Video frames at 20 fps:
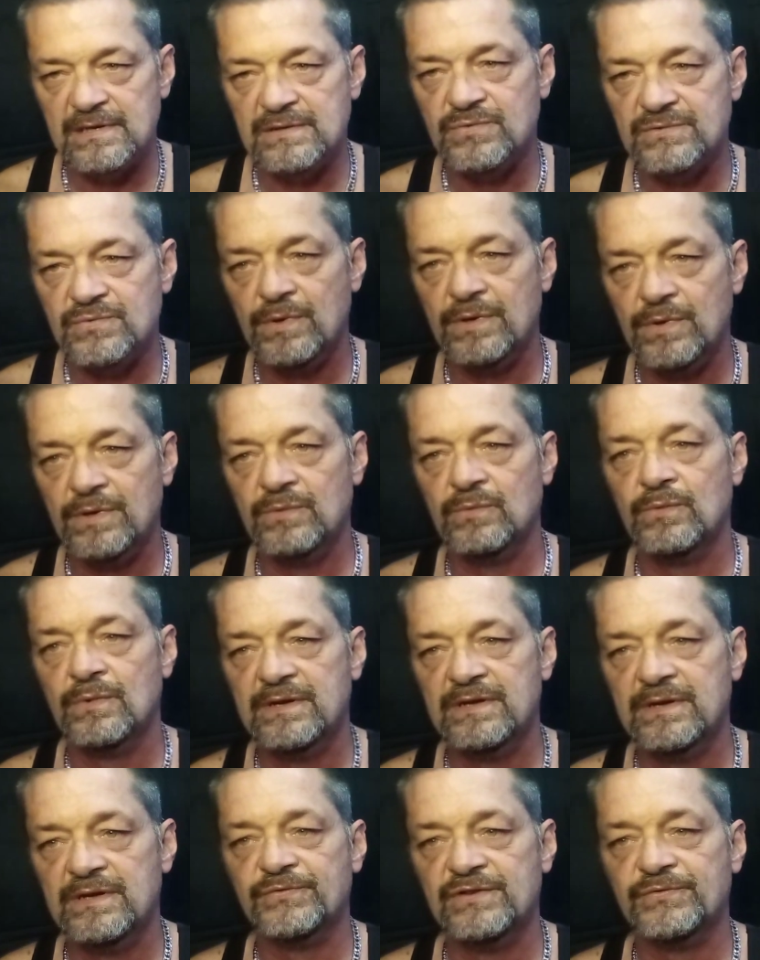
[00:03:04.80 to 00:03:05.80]
says when
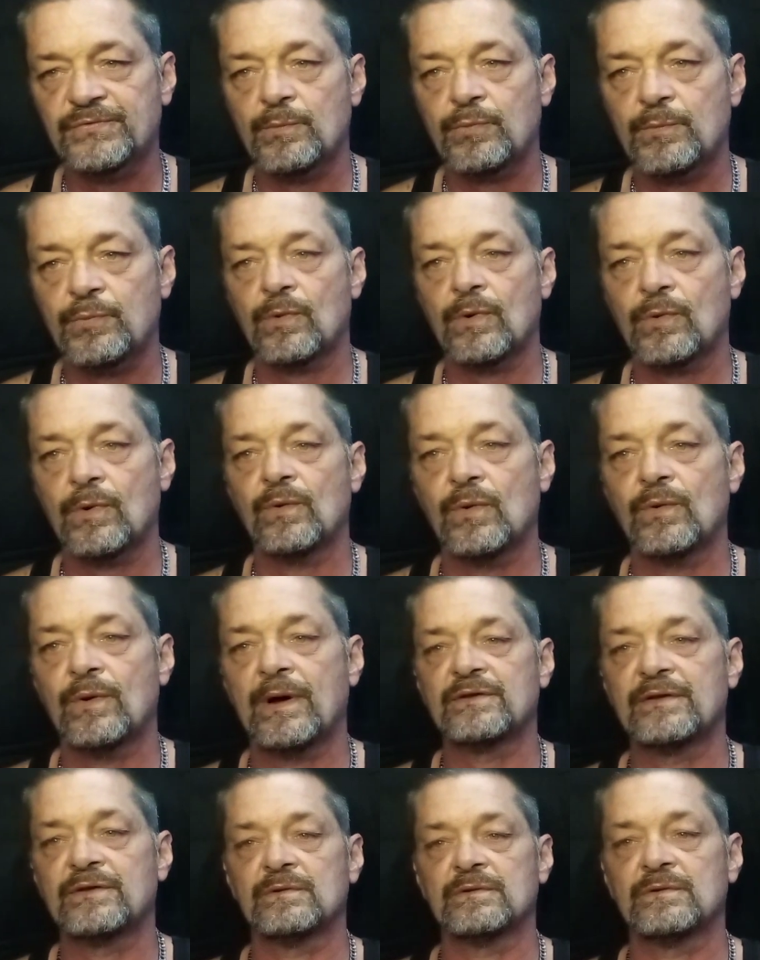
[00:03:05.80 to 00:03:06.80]
released from
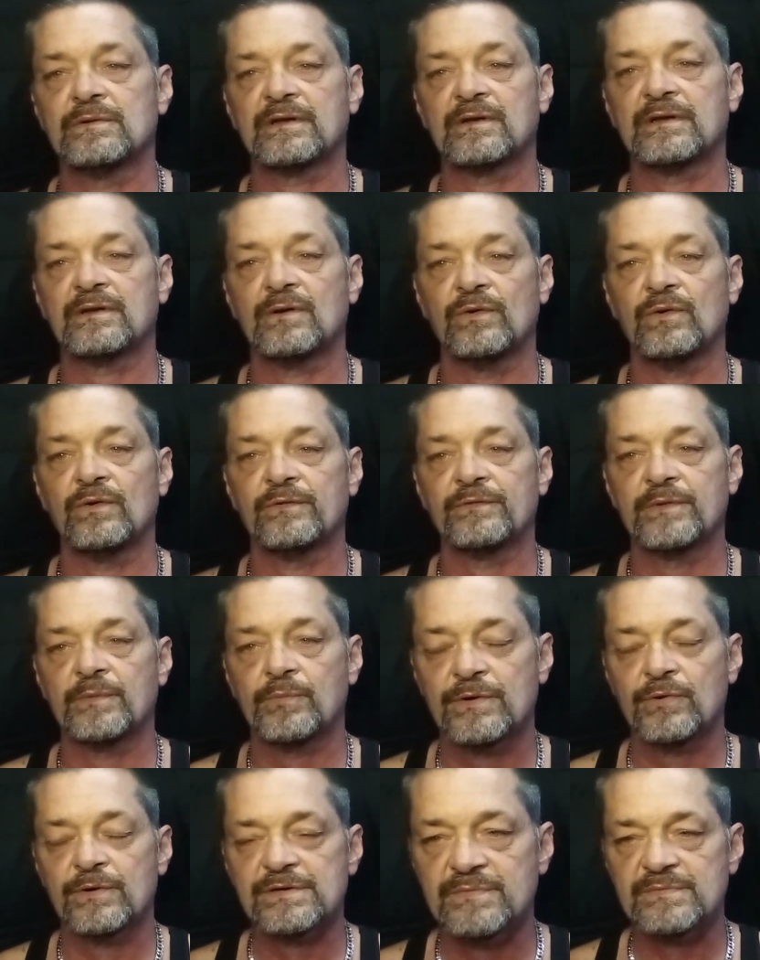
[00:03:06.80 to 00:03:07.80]
parole how do you let go of
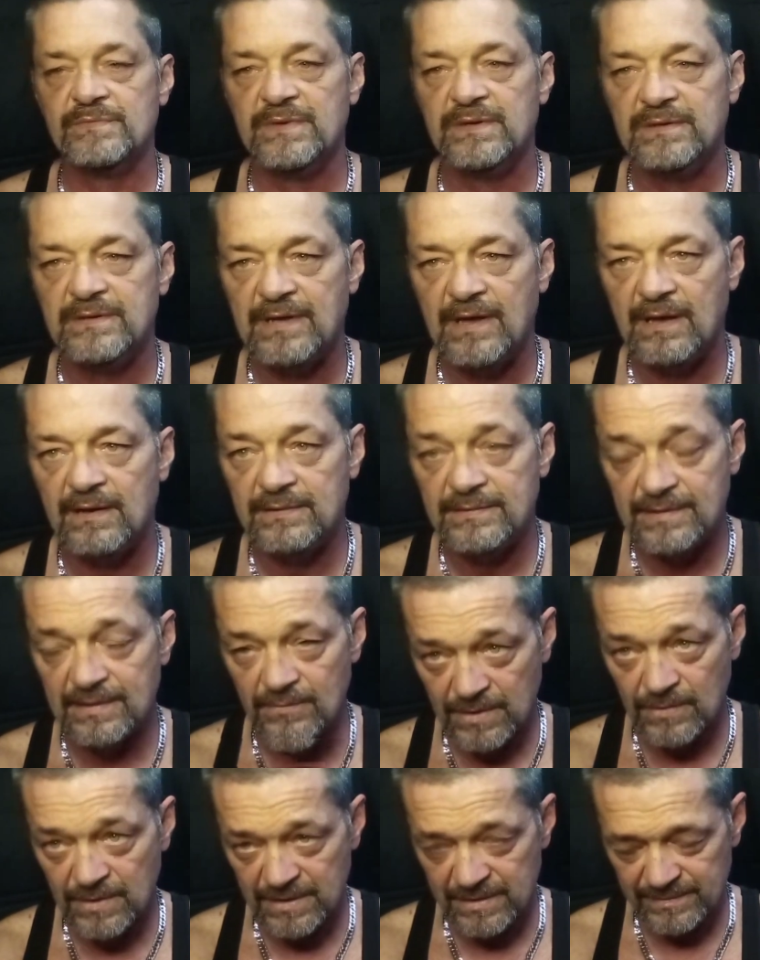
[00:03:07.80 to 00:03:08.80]
the prison
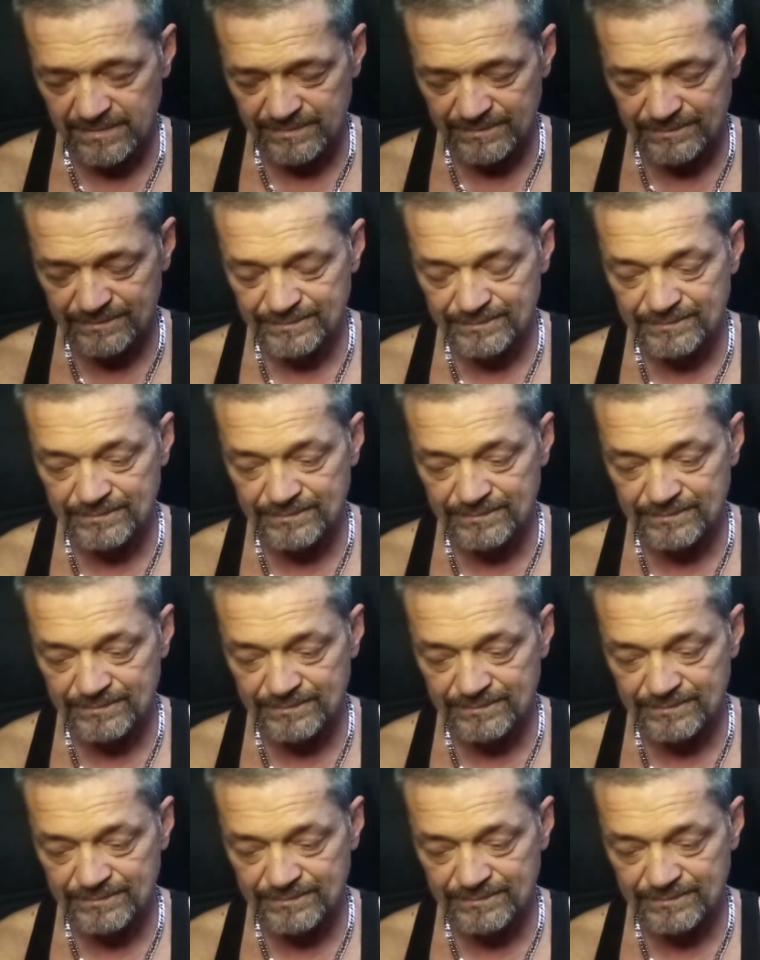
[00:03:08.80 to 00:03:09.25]
mentality well